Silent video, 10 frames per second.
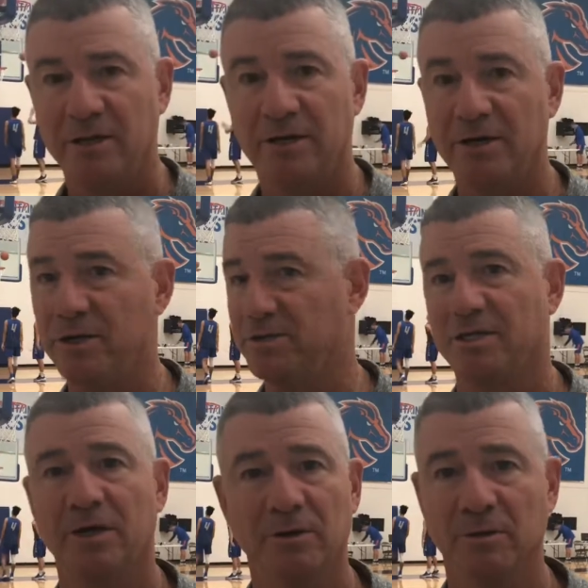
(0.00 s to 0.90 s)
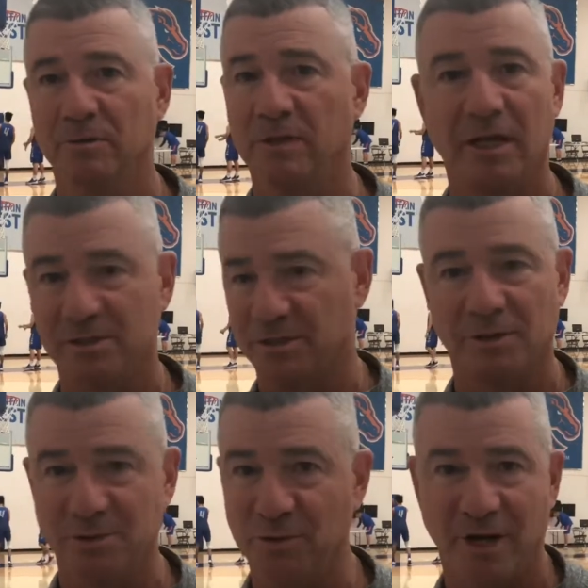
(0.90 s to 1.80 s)
they're used to go, I'll just
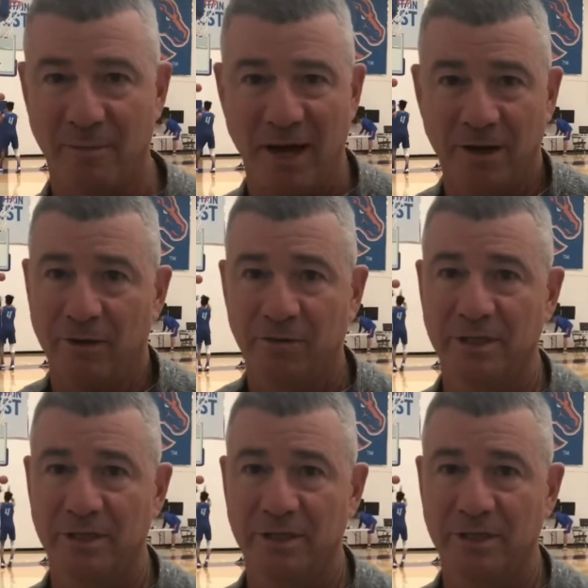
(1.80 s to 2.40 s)
go do it on my own.